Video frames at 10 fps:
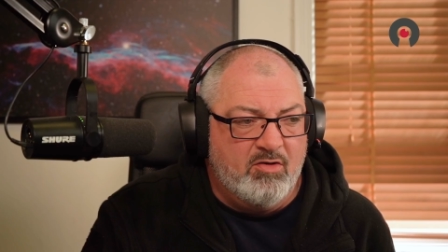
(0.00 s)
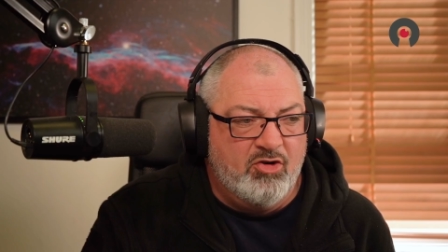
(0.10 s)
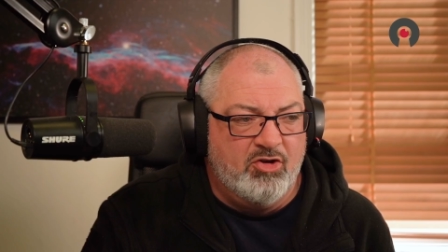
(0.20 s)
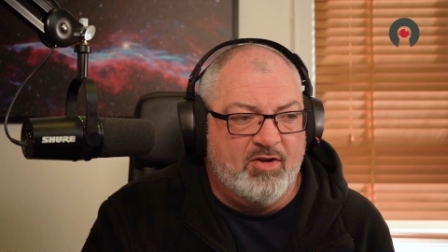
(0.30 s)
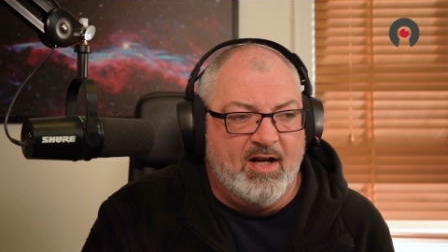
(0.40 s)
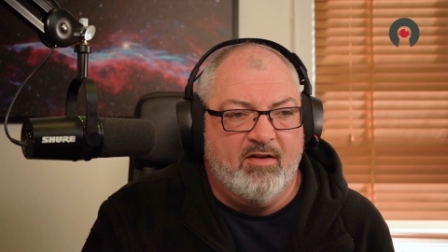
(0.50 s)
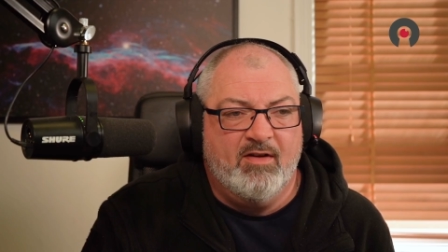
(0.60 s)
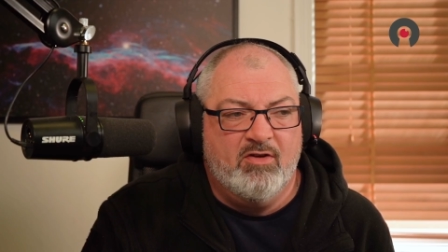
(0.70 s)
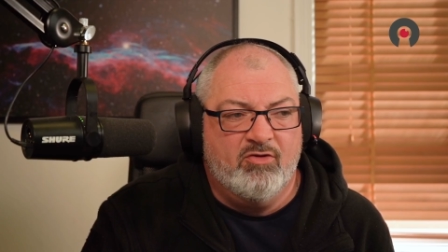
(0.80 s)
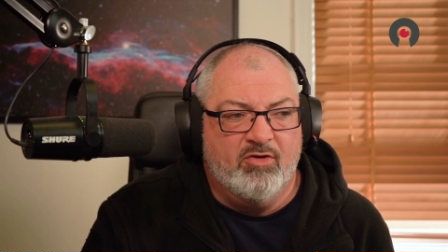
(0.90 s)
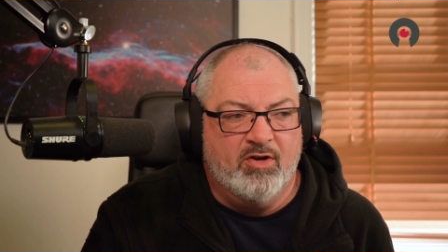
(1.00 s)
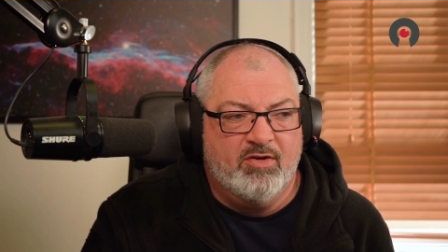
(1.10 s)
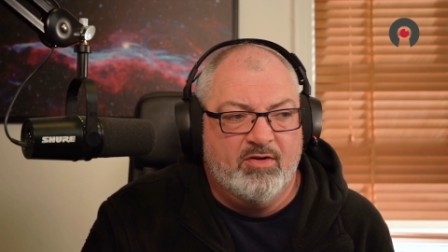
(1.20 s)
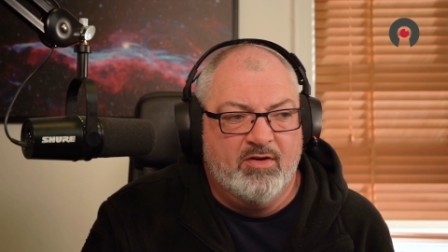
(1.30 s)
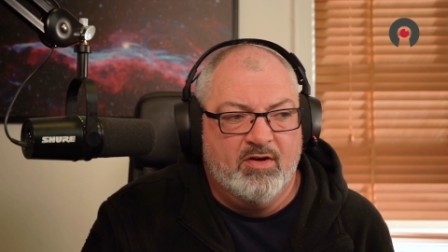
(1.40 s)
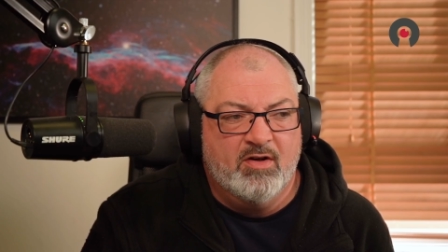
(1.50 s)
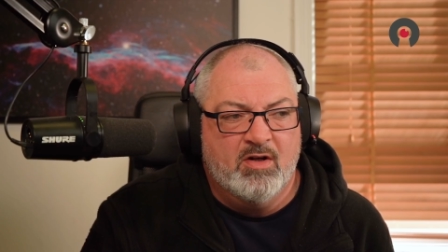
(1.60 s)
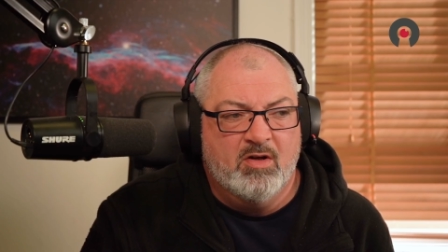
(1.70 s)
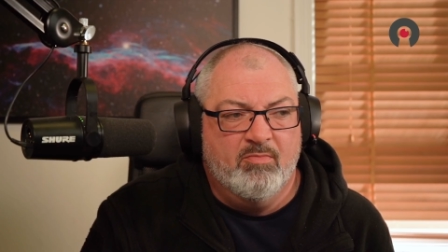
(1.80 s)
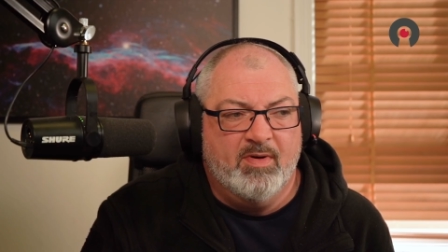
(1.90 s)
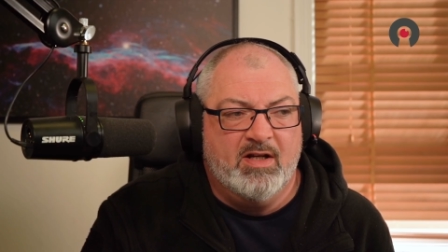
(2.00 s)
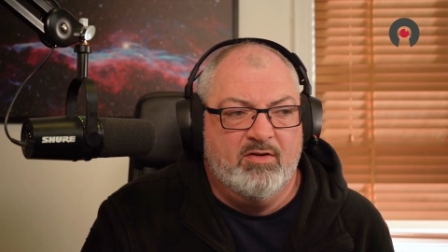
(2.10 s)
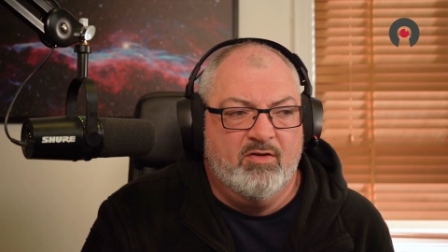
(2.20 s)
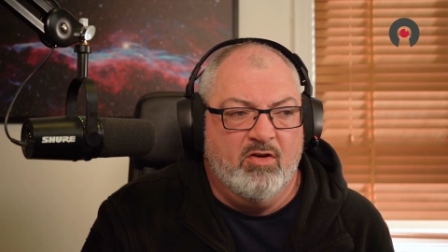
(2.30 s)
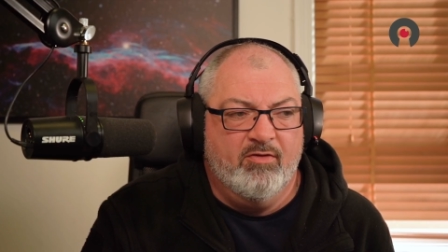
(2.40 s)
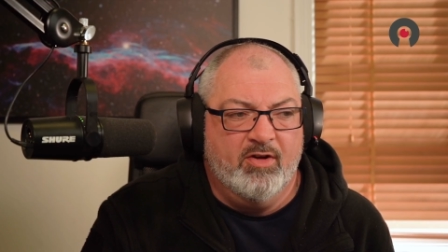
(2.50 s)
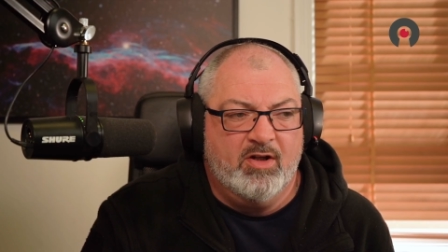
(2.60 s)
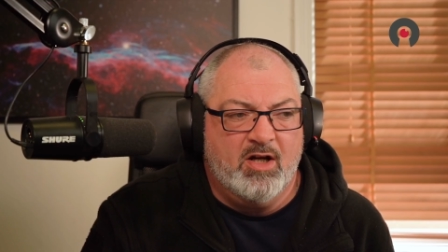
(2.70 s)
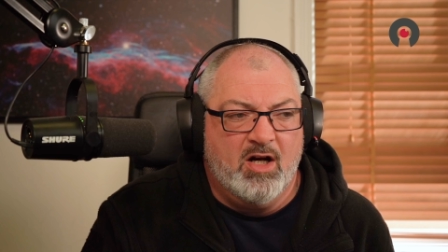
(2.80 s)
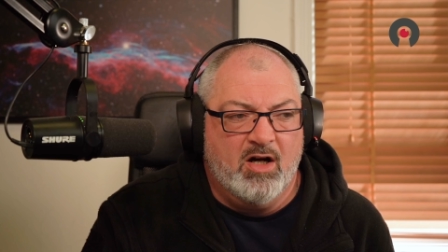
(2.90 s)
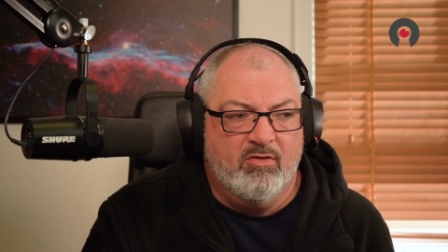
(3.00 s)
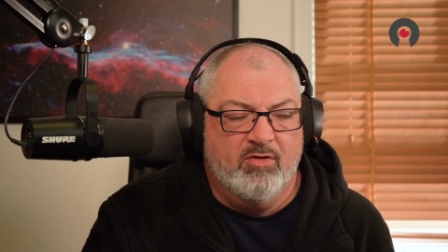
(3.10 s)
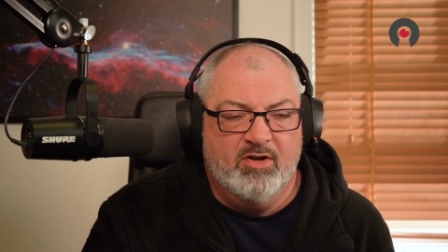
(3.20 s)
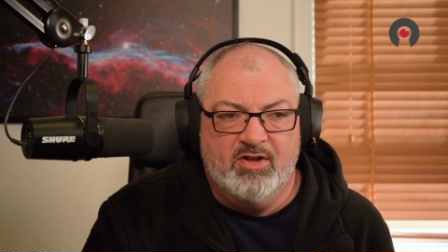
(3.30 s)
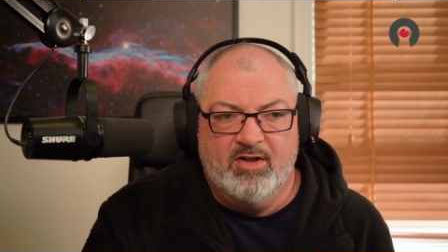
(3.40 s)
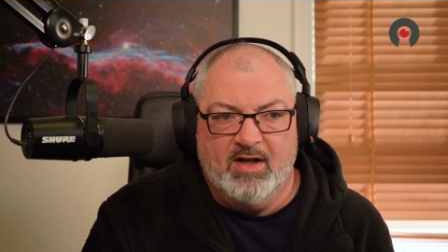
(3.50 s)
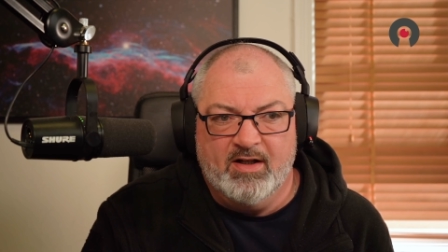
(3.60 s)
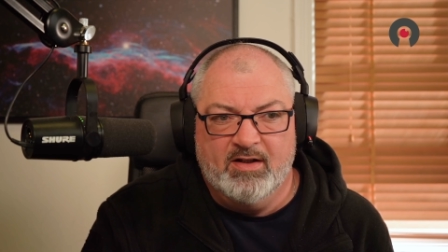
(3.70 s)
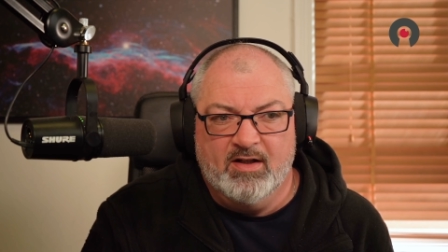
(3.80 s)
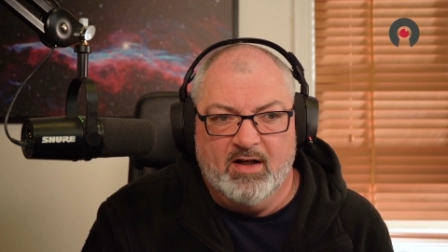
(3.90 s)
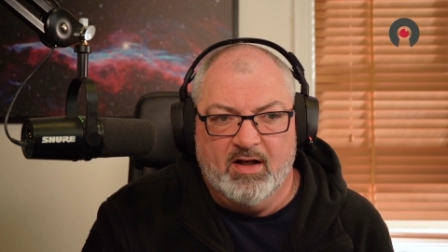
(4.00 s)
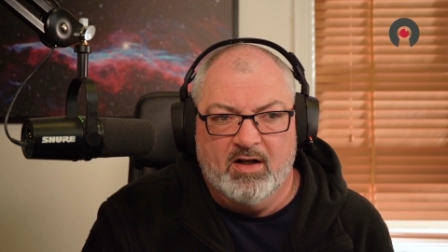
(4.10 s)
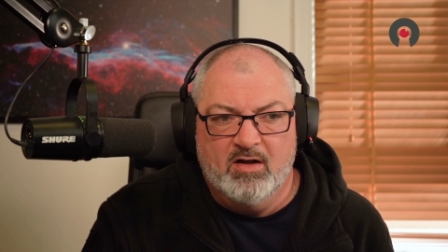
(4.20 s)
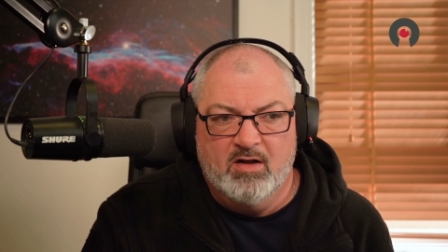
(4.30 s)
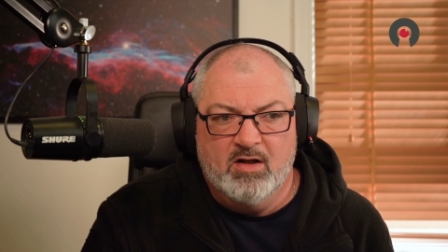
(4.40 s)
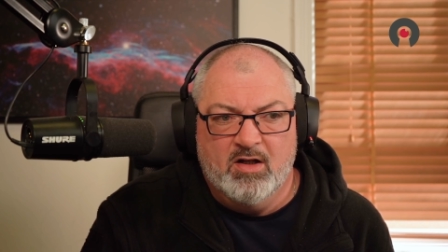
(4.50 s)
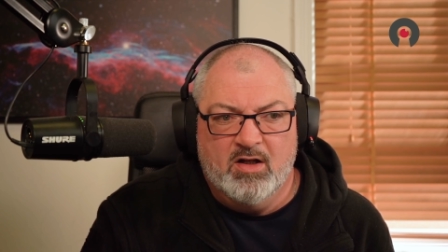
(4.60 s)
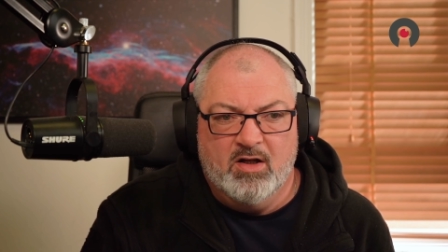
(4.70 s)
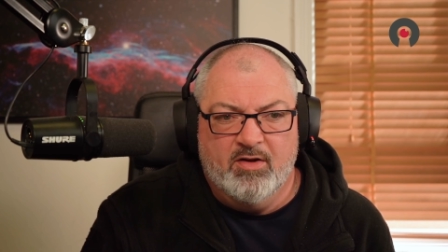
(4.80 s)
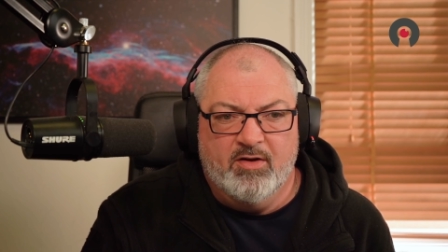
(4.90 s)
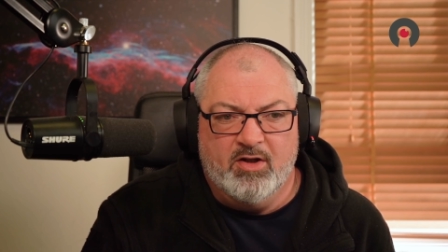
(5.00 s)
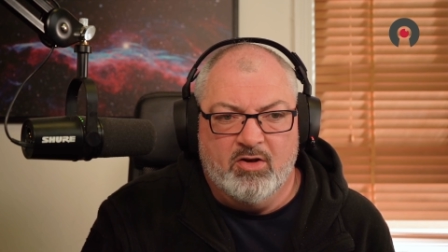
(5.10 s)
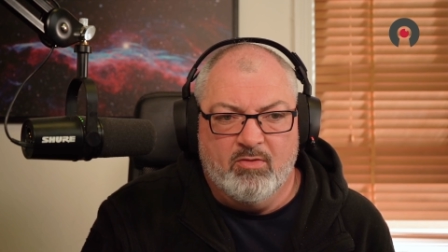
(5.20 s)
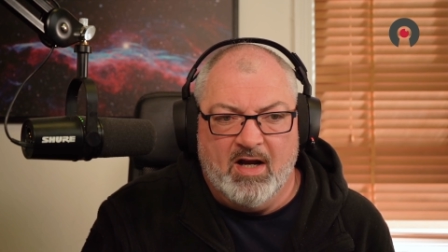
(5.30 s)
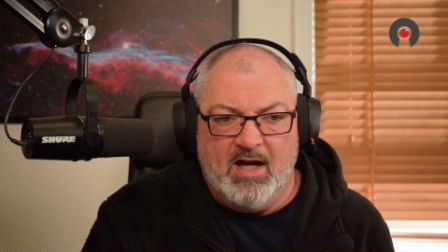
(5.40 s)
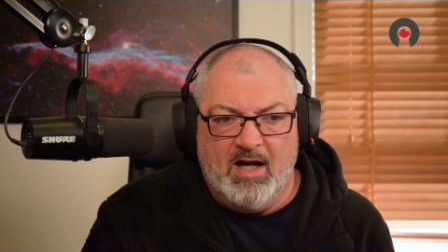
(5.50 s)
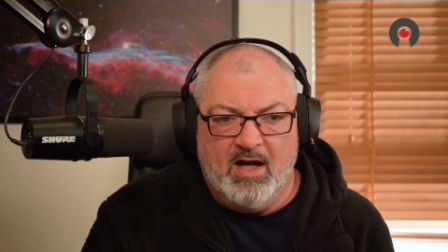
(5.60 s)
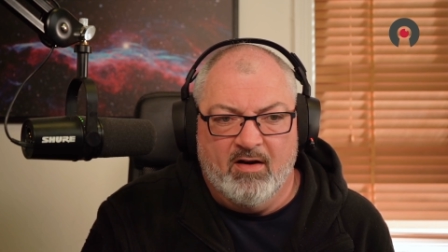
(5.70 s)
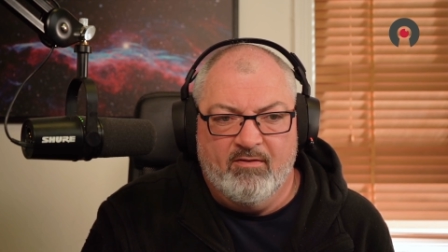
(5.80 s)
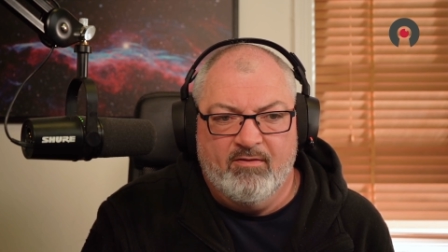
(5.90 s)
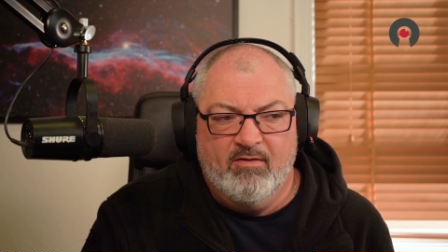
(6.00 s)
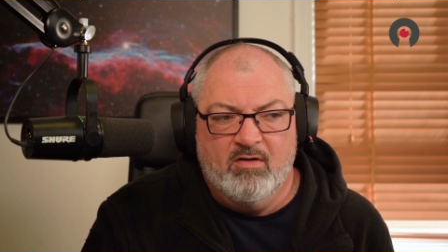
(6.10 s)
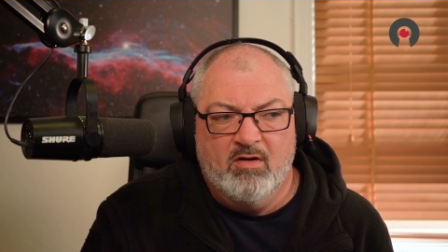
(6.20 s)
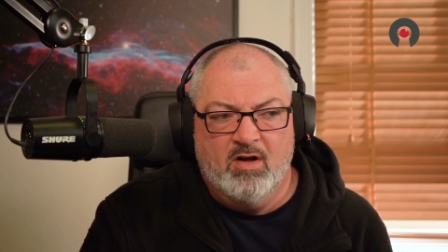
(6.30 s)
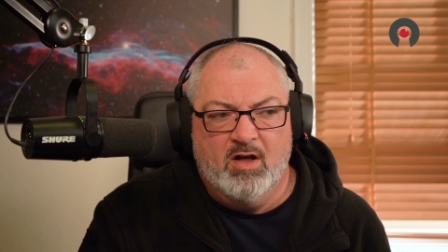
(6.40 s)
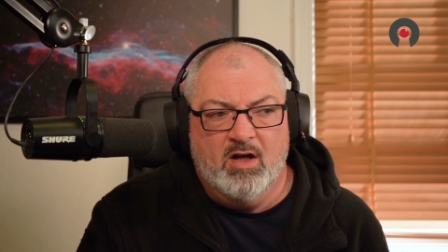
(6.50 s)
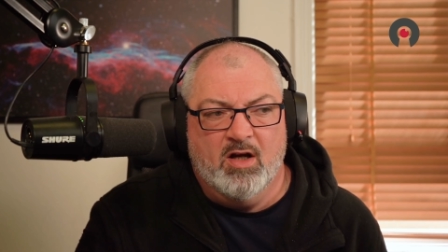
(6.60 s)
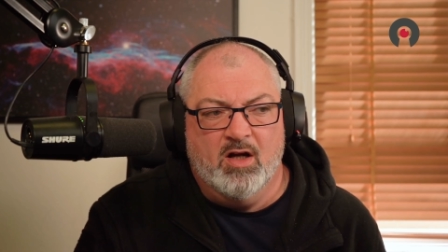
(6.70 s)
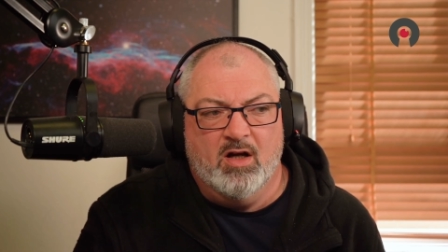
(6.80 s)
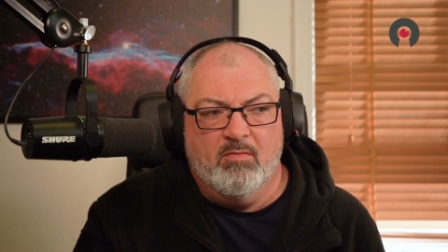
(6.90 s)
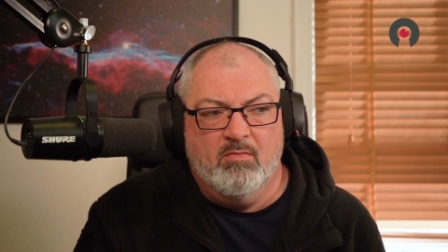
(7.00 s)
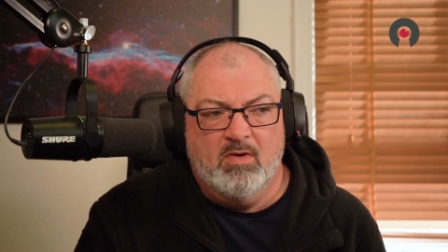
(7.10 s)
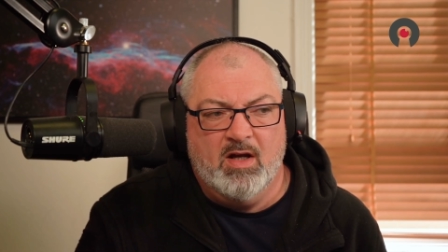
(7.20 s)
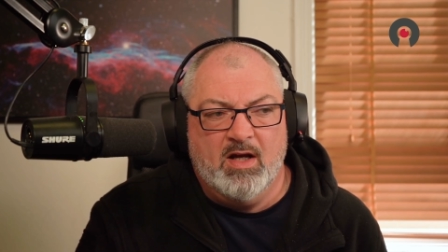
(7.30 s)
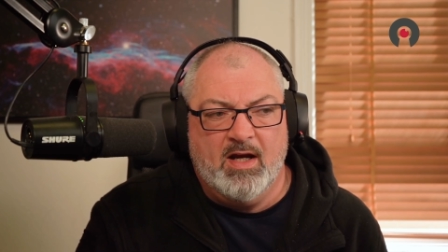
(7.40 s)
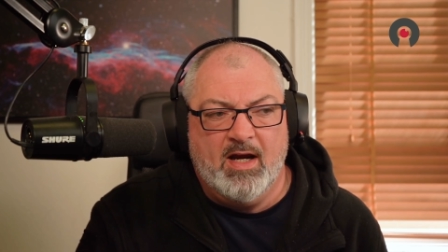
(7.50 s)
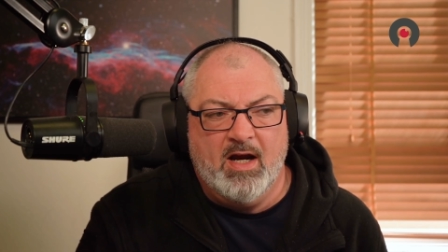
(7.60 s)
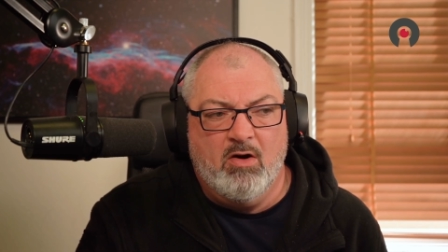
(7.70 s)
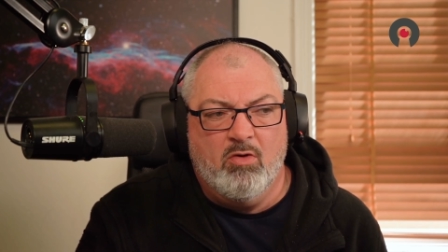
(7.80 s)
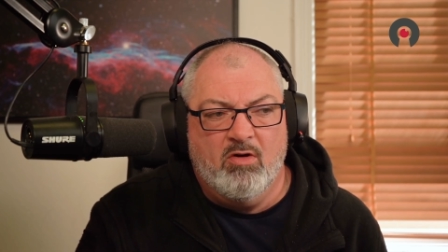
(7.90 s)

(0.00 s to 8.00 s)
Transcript: Just out of interest, based on the current data that you have, um, how